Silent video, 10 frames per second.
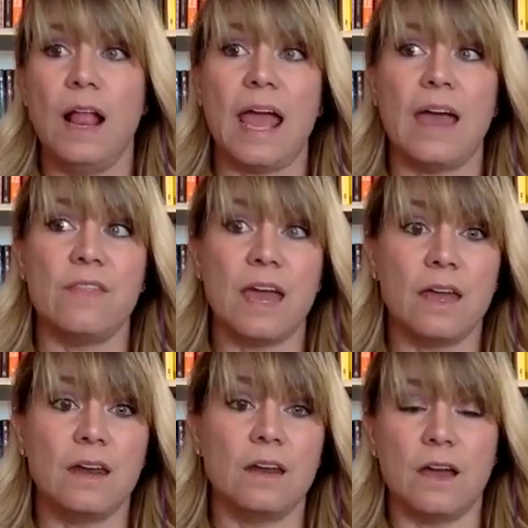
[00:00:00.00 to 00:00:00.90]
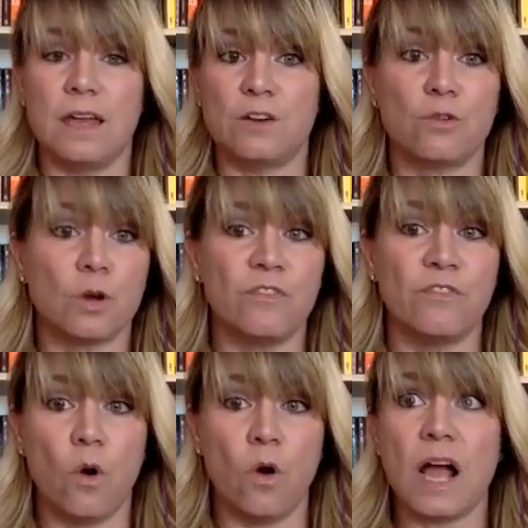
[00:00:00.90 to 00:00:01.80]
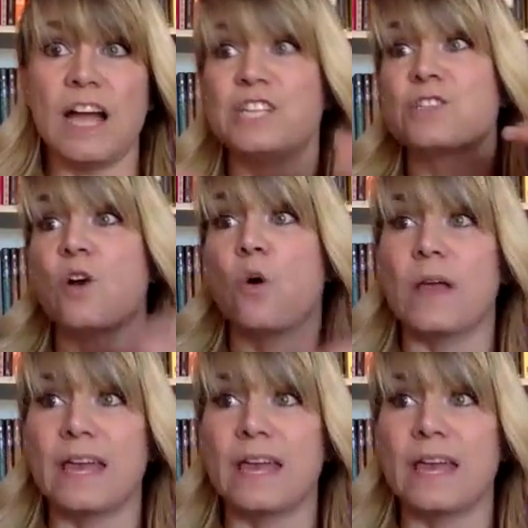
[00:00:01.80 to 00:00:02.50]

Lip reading: And then in group 4, I just go